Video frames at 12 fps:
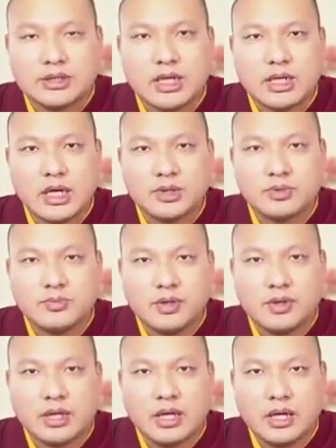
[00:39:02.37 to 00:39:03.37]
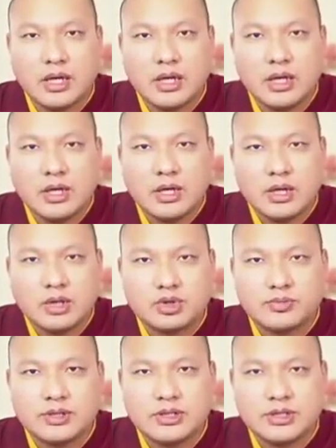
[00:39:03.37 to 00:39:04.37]
I'll speak about how the
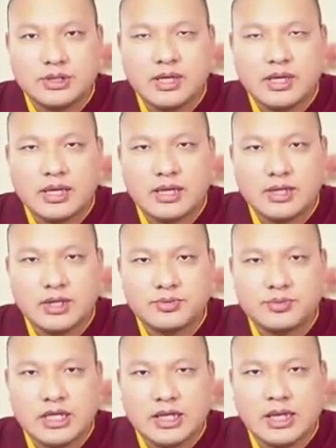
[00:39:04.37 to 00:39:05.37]
Kagyu